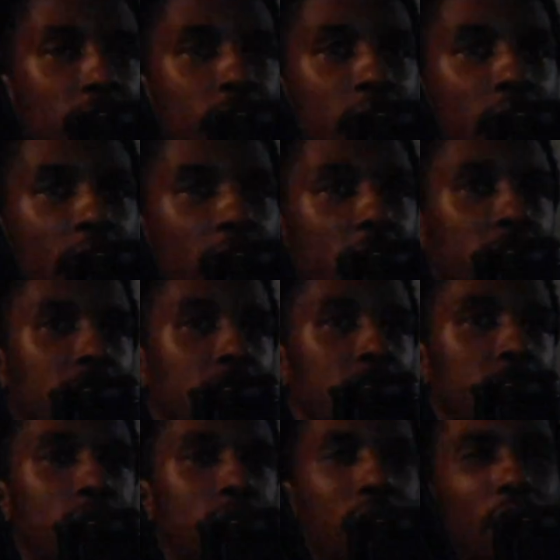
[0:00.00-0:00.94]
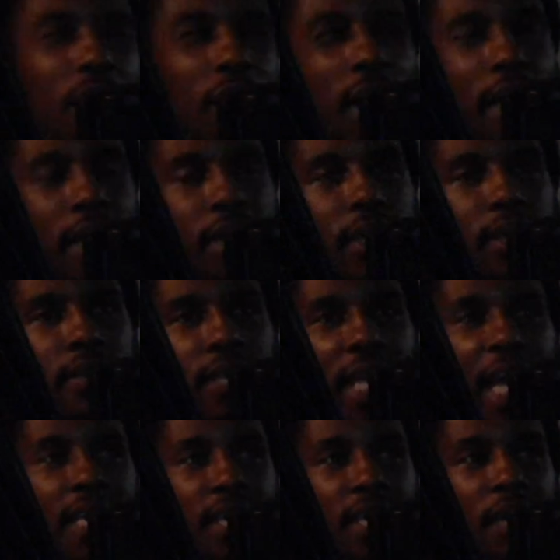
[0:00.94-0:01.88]
react, and like
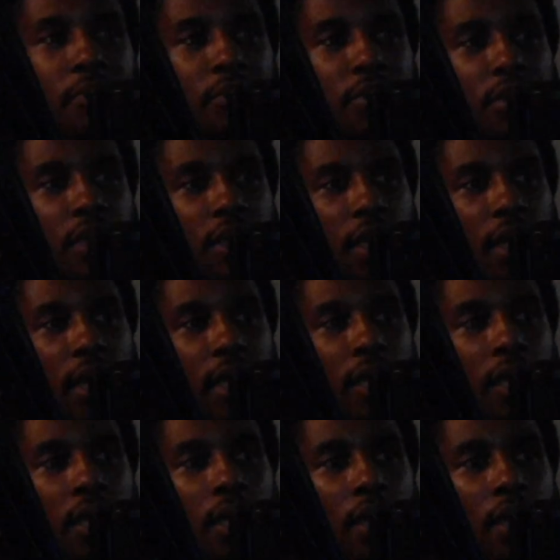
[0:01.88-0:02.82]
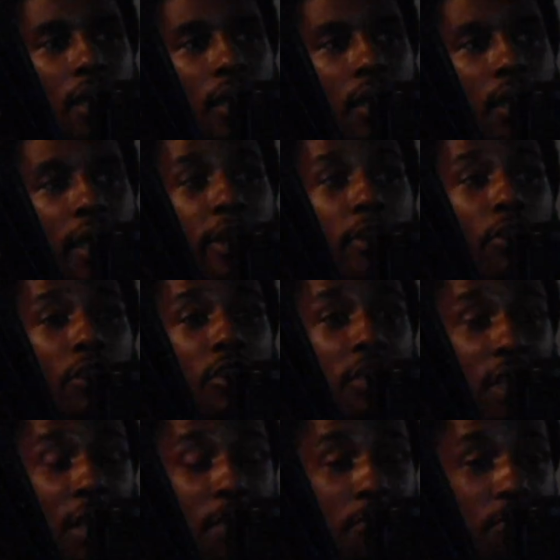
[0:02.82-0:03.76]
that type of shit. Like, it all
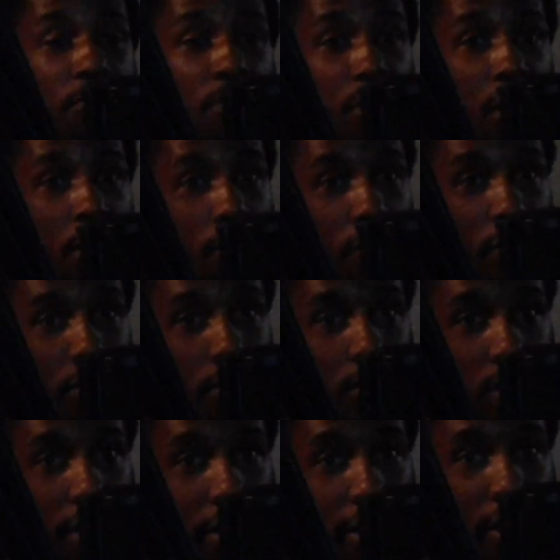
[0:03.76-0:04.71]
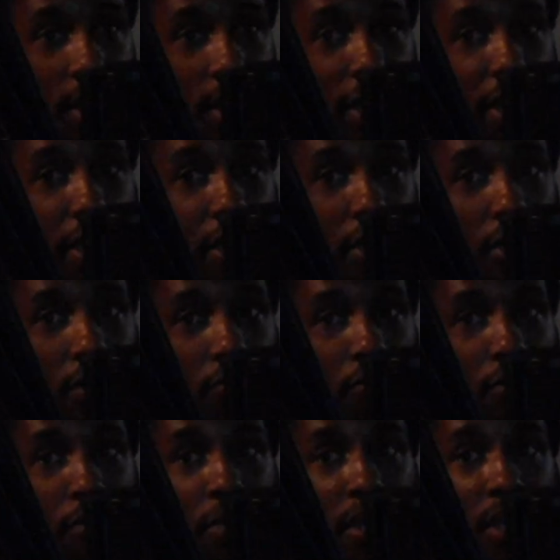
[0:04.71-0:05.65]
stems from something. And like,
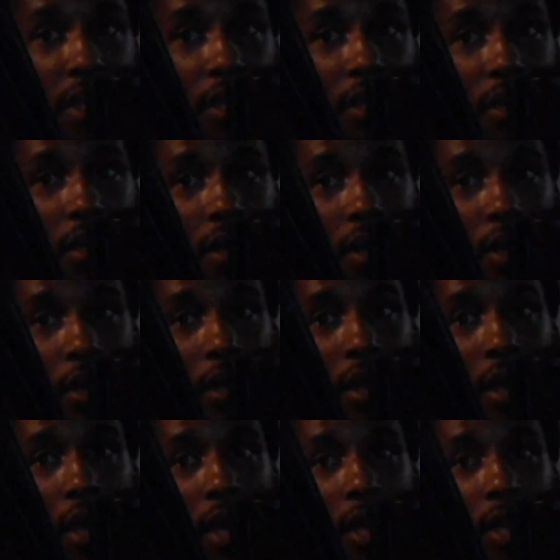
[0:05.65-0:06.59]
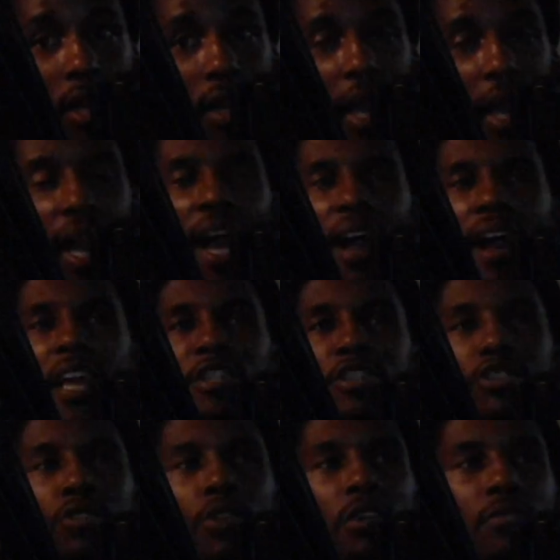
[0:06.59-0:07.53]
for me, like, I
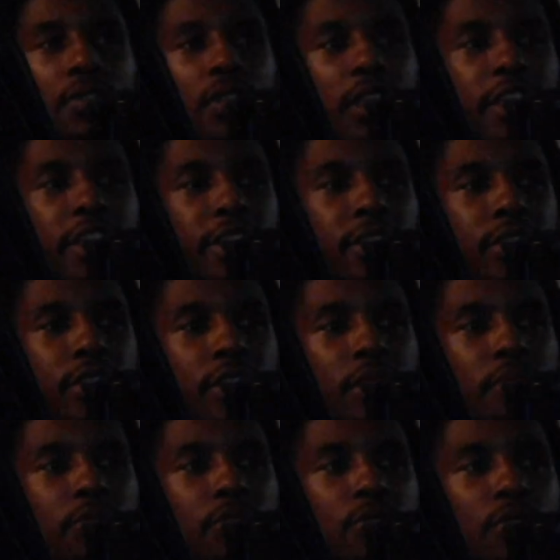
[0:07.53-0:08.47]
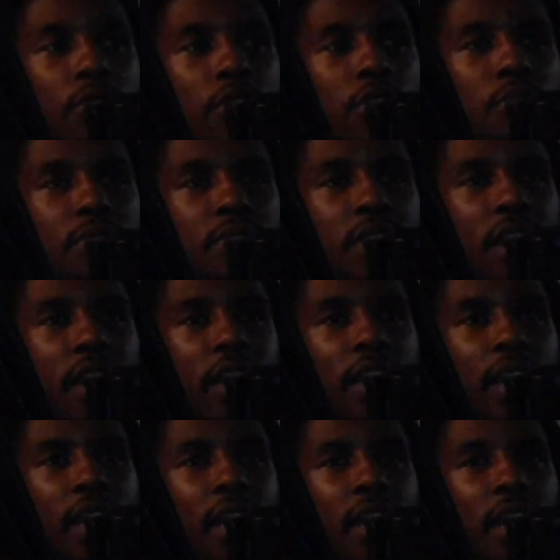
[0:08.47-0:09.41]
enjoy relationships, you know what I'm
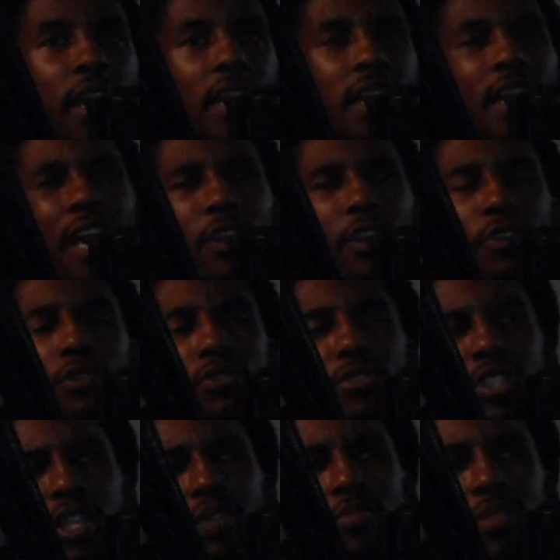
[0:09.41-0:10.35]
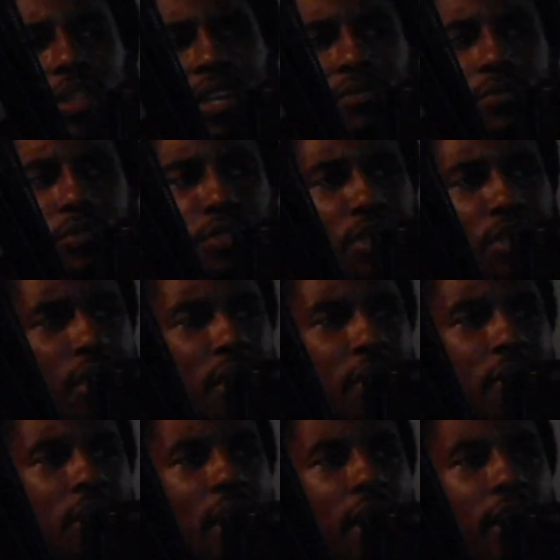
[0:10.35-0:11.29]
saying? Like, and not on no simp level
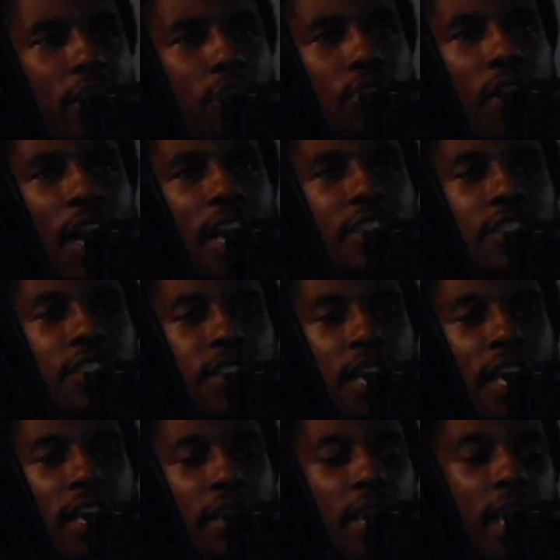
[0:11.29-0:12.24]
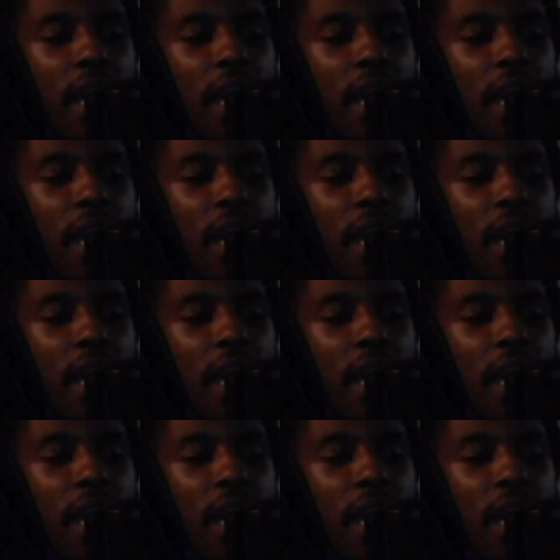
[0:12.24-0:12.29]
shit. Like, I just like the